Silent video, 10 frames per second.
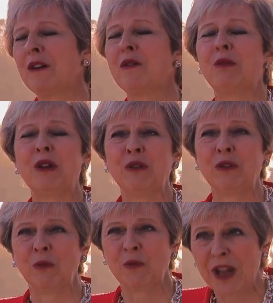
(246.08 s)
round.
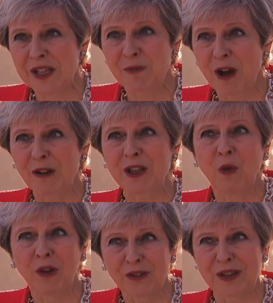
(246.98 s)
That's partly
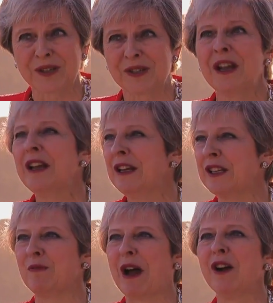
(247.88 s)
what this is
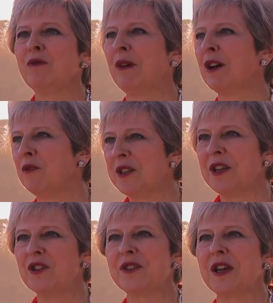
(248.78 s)
about, my
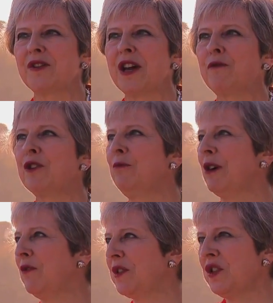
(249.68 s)
visit to South Africa,
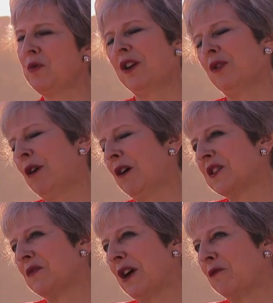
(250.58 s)
my visit to other
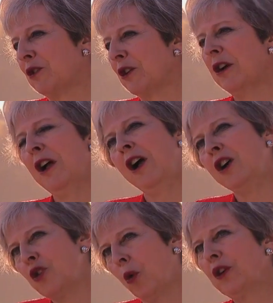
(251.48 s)
parts of Africa,
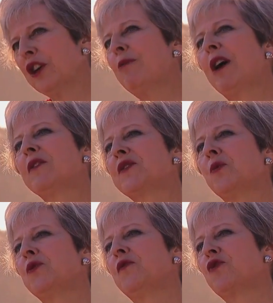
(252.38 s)
talking about the
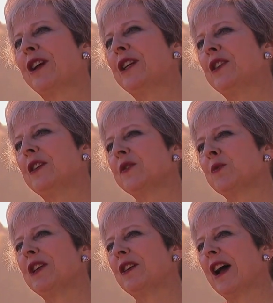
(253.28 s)
sort of trade deals
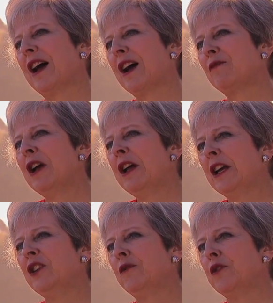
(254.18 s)
we can have
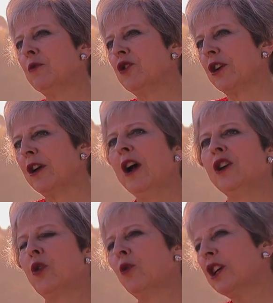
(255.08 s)
in the future,
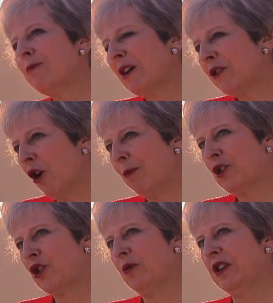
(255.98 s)
talking about the
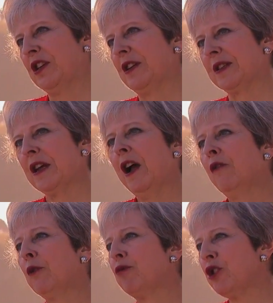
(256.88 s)
opportunities
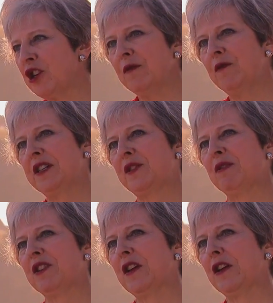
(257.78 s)
for British
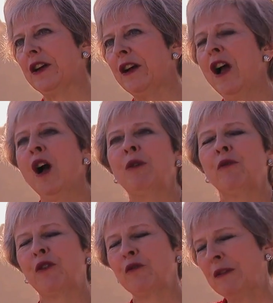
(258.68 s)
investment here, but
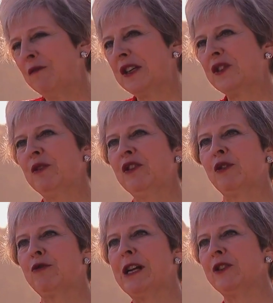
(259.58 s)
for investment that
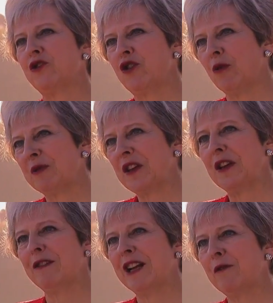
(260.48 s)
creates jobs
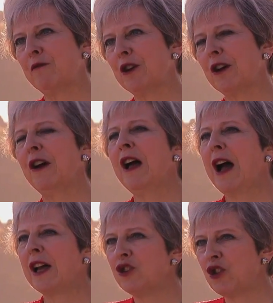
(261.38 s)
here in Africa
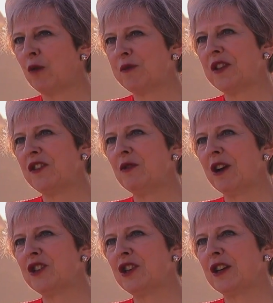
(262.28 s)
and jobs in the
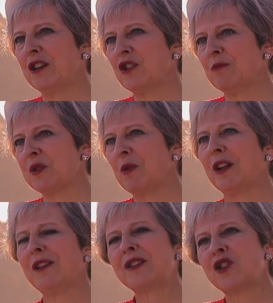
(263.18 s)
United Kingdom as
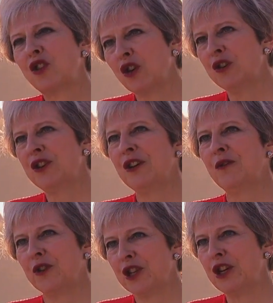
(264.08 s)
well. That's good
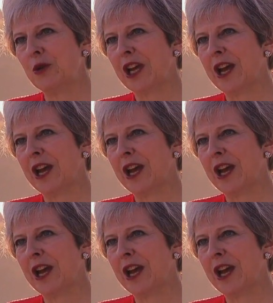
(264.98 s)
for the UK.